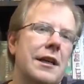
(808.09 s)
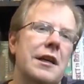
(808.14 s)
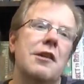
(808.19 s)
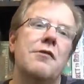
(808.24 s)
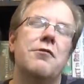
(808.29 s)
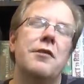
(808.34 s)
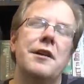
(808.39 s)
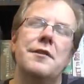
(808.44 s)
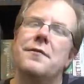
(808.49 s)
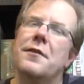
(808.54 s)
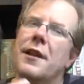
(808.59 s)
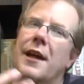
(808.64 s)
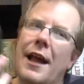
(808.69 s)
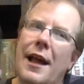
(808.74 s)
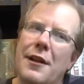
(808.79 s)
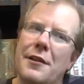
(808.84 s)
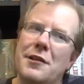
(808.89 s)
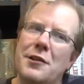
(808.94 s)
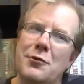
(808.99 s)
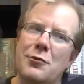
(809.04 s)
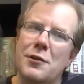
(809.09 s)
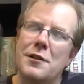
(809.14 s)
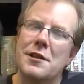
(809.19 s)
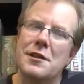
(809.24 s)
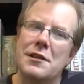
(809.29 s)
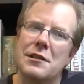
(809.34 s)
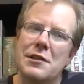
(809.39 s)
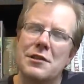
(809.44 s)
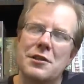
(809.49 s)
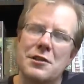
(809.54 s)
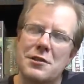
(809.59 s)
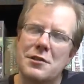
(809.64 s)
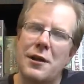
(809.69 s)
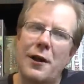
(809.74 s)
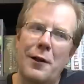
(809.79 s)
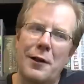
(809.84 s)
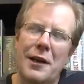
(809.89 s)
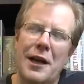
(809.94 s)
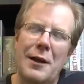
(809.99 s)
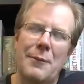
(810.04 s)
If Race for the Galaxy wasn't such a
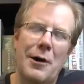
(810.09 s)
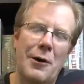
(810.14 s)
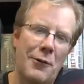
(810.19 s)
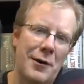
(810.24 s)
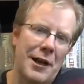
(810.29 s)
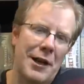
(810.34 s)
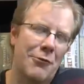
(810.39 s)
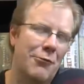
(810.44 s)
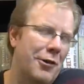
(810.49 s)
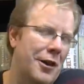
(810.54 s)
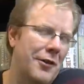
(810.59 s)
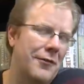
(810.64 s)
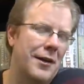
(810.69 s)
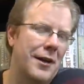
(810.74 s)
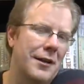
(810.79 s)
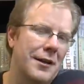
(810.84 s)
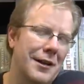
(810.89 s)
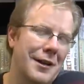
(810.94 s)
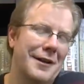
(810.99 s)
solid game, I would get rid of it.